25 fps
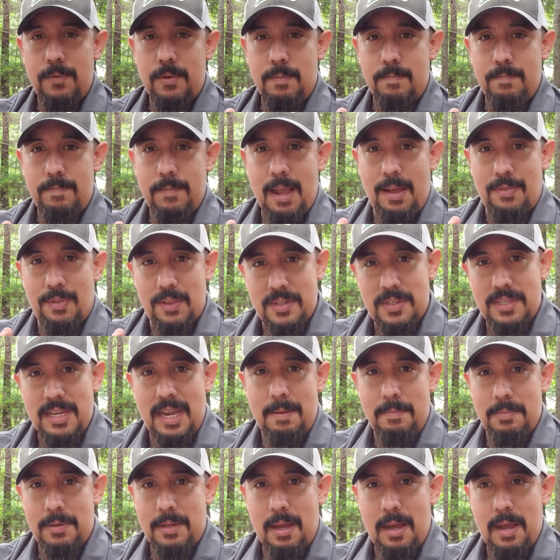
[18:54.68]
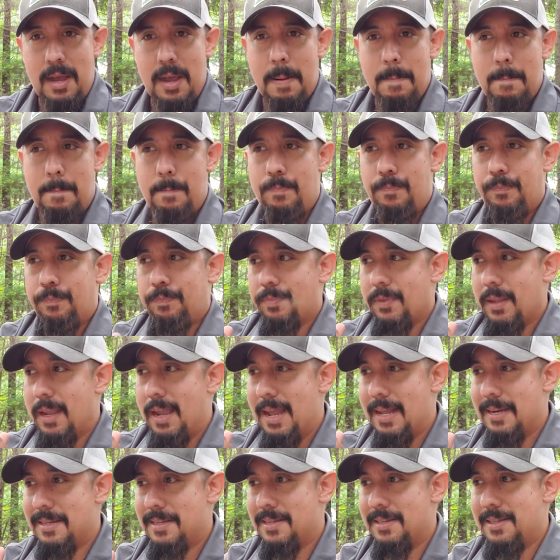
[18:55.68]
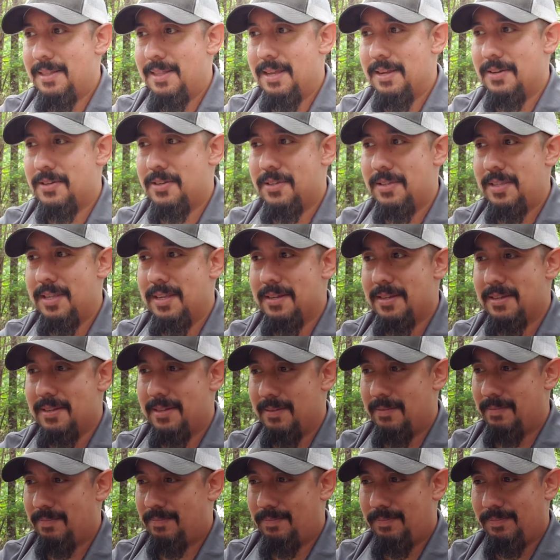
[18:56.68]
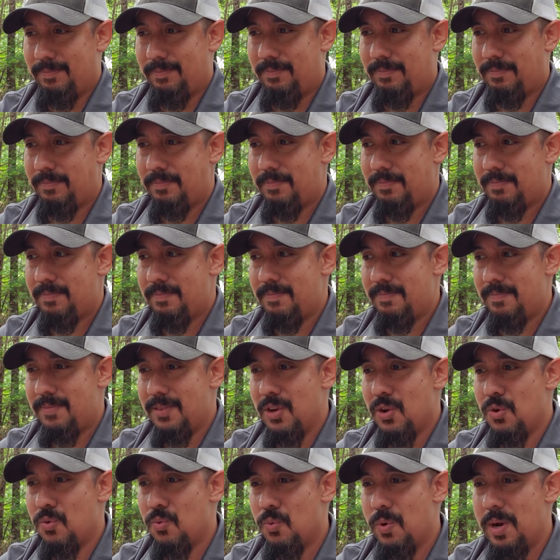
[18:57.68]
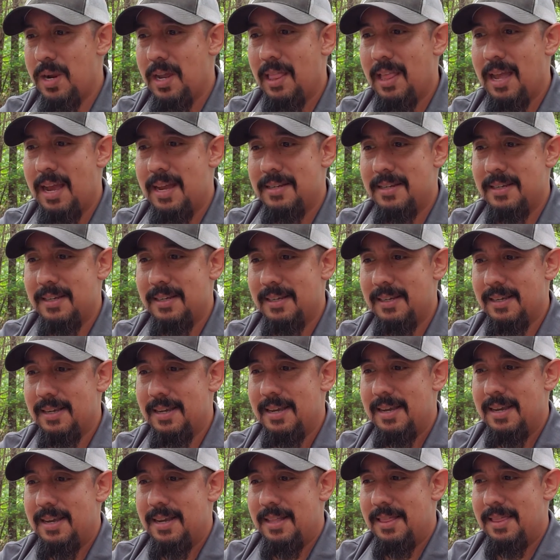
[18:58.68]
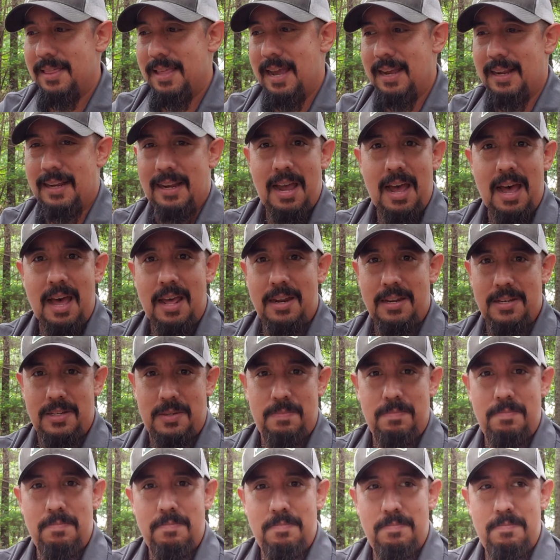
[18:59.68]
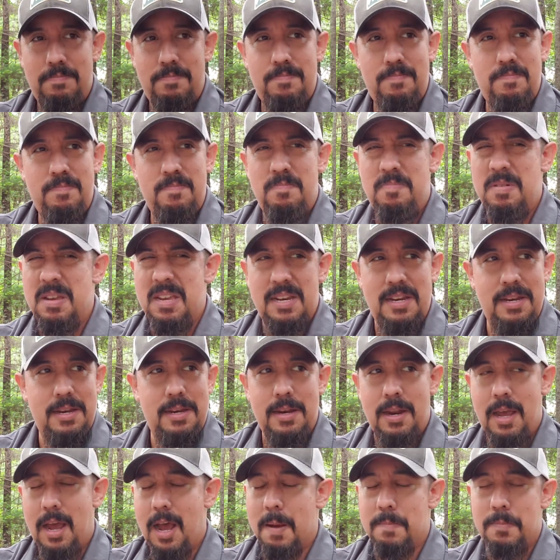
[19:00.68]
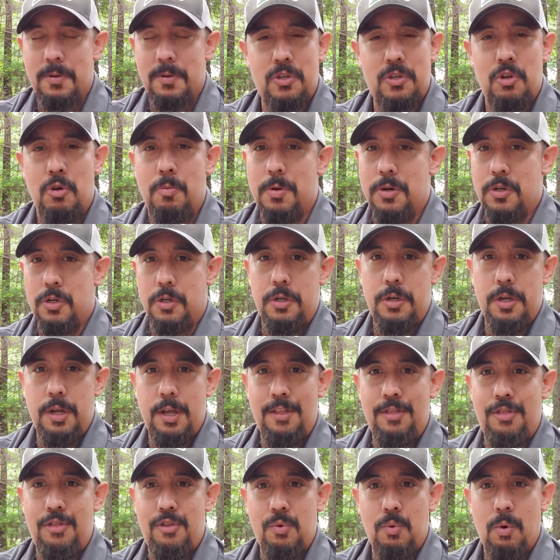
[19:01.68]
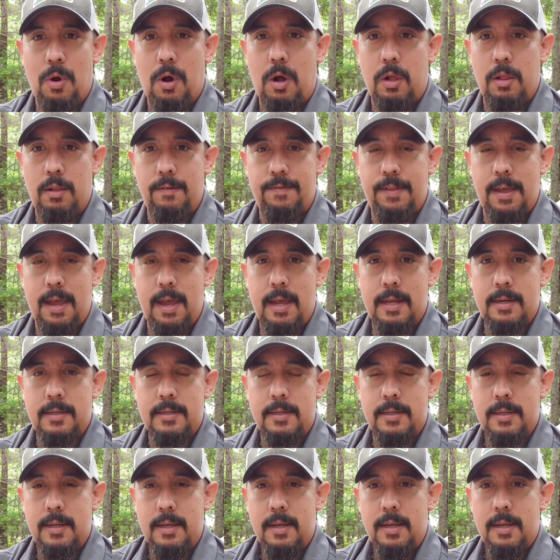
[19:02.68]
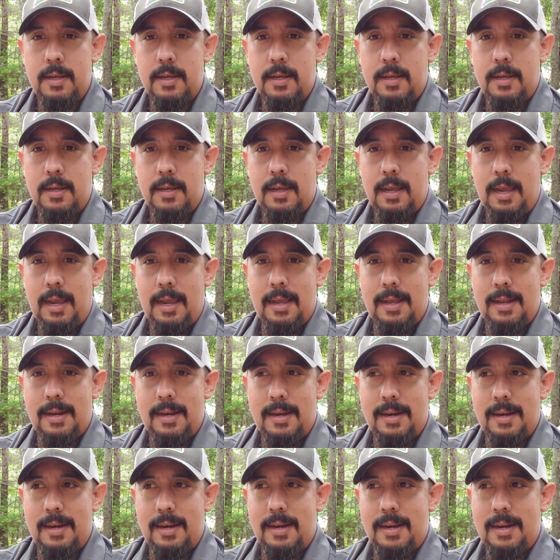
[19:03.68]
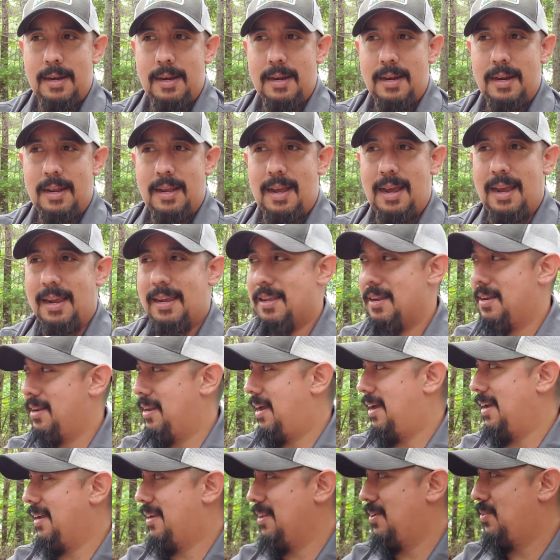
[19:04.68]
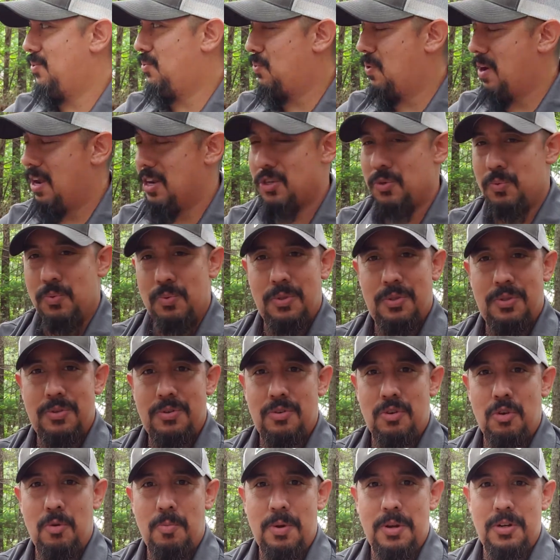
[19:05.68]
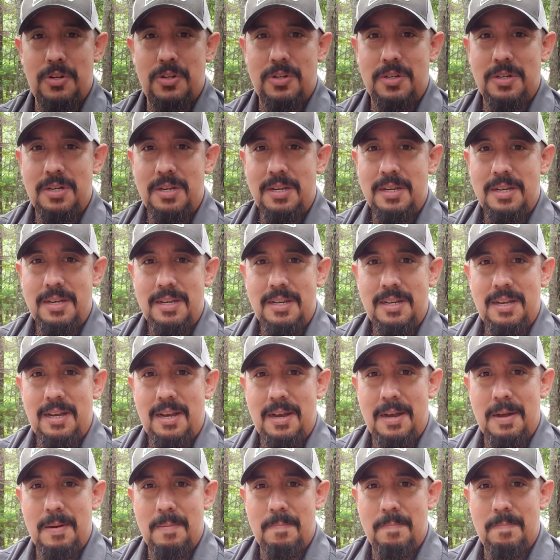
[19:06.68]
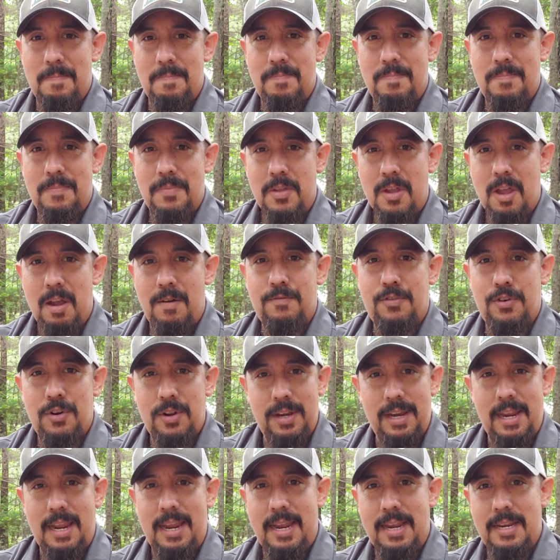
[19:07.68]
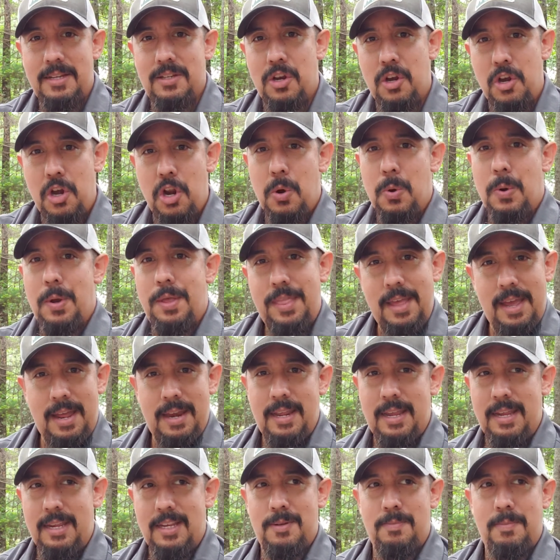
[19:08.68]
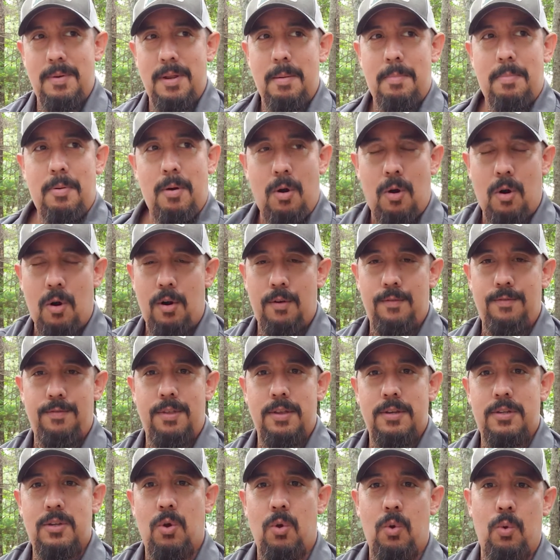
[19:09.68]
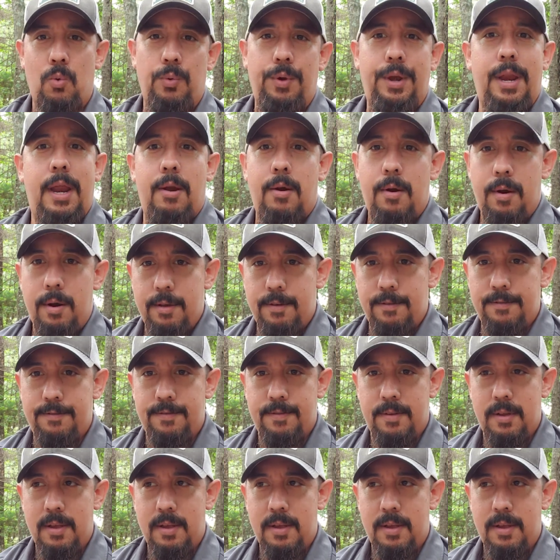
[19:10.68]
at the same time, it's this realizing that God has been up to much good through all of that, and I can rest with so much comfort and ease in knowing that He's been a part of this whole narrative,